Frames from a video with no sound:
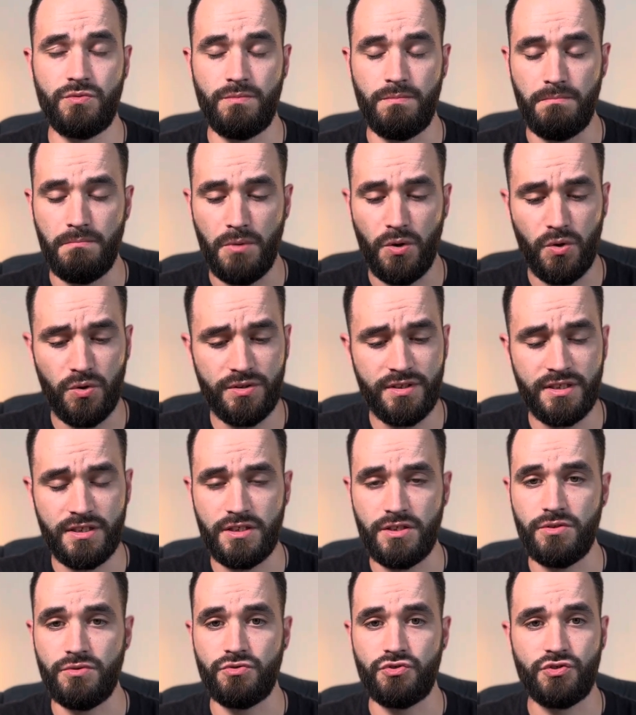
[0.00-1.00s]
molding
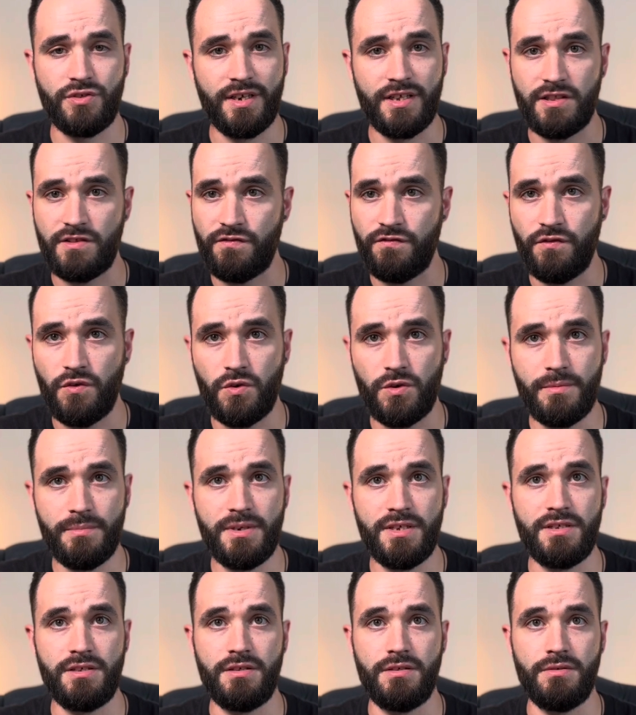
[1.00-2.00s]
you,
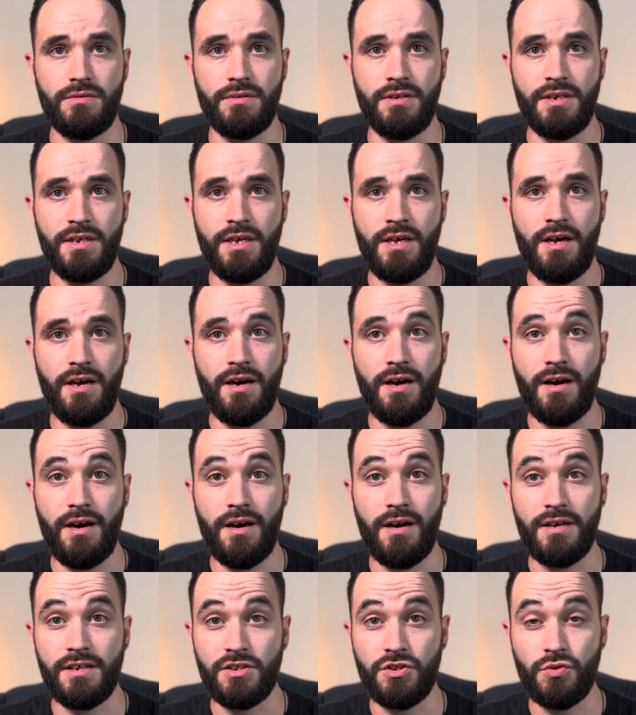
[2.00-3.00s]
transforming you.
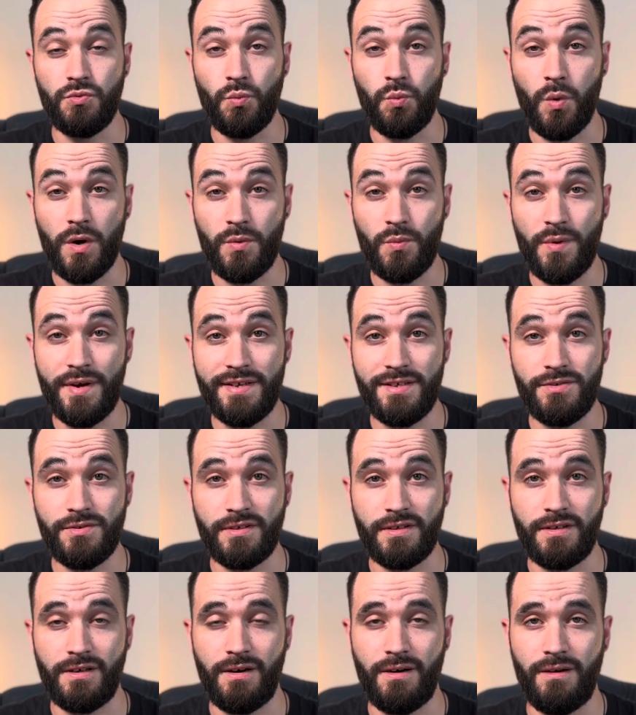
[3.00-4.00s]
One way you
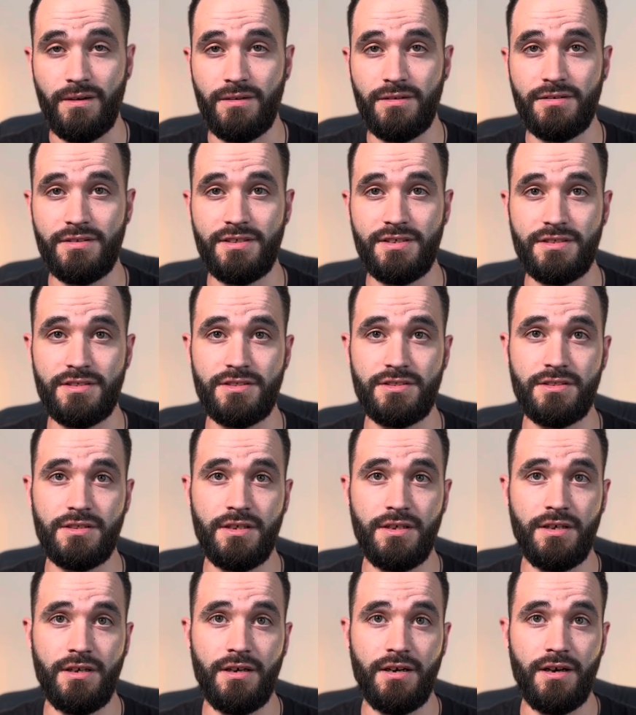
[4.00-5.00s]
could call this
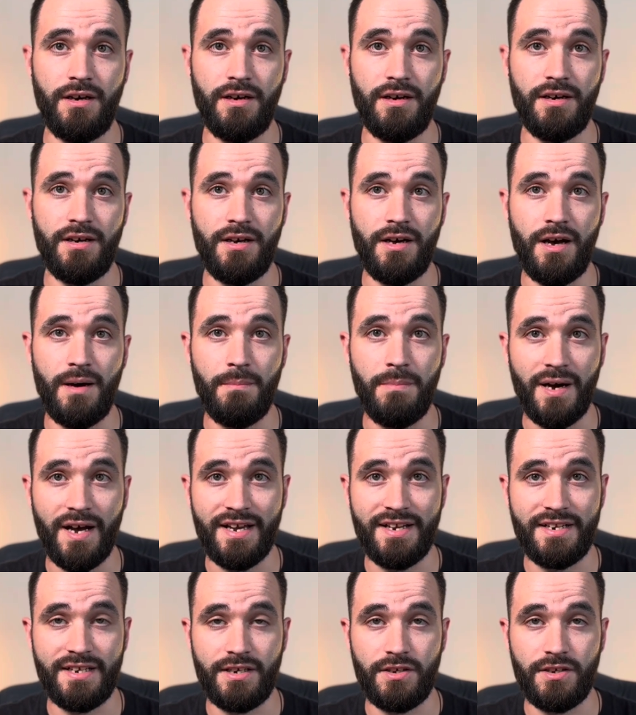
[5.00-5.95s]
abiding